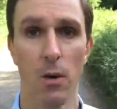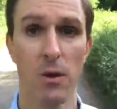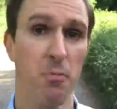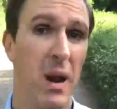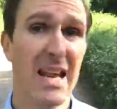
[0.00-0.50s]

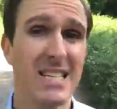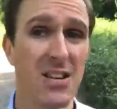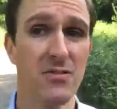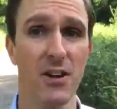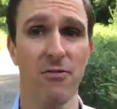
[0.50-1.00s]
with
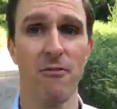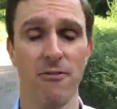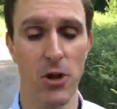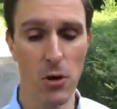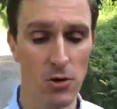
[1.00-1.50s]
plenty of different
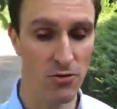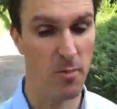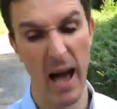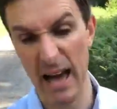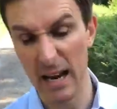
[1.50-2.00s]
views
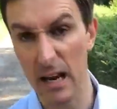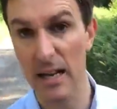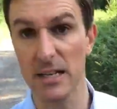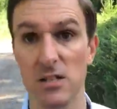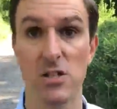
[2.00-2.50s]
from
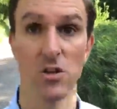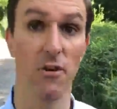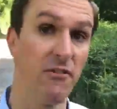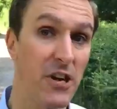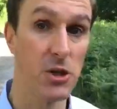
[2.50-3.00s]
analysts,
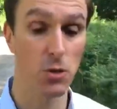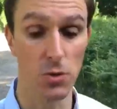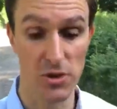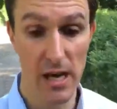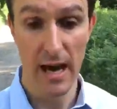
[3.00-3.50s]

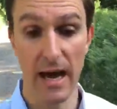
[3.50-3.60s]
officials,